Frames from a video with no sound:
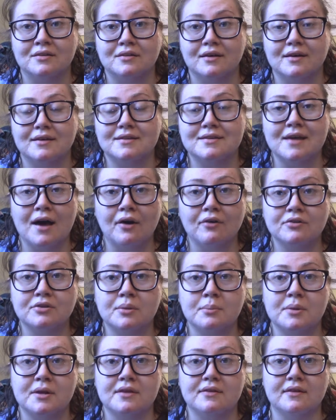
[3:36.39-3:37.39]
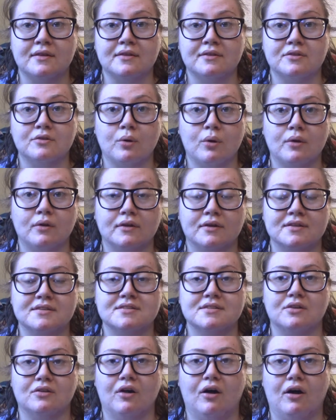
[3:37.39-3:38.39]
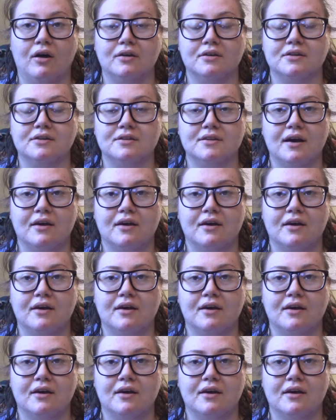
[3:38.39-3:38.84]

Like tell somebody that the toilet is clogged.